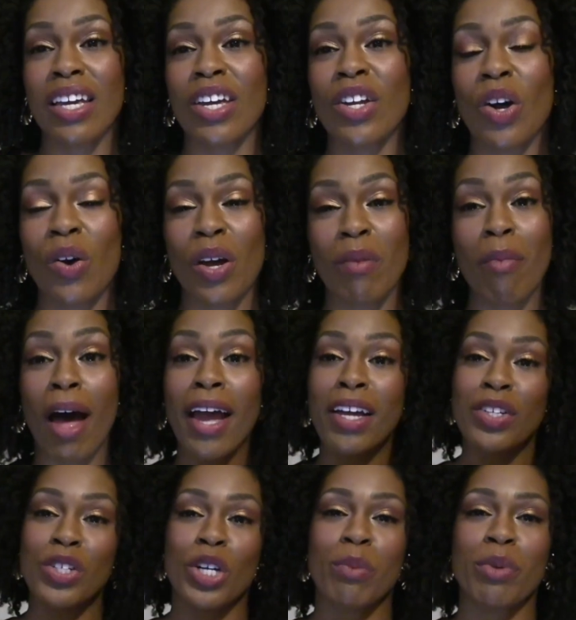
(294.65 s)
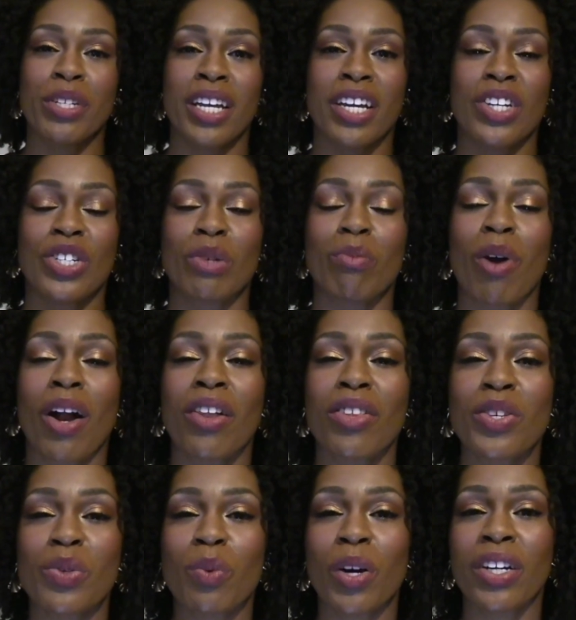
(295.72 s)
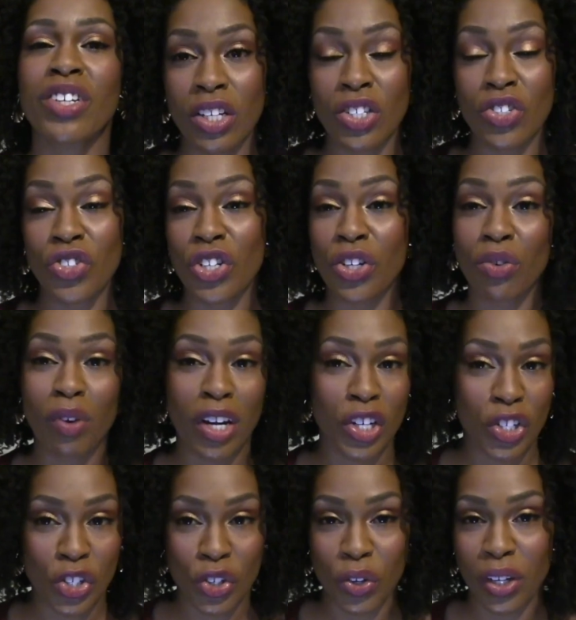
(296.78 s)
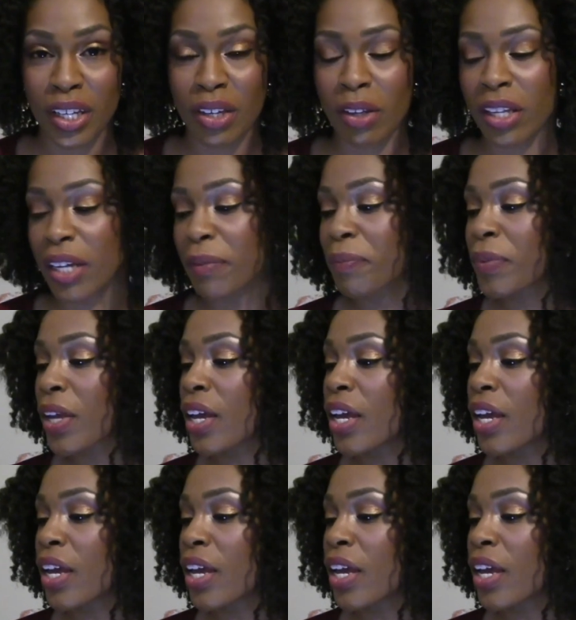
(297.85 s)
You know, in my interpretation, part of this work is generational healing.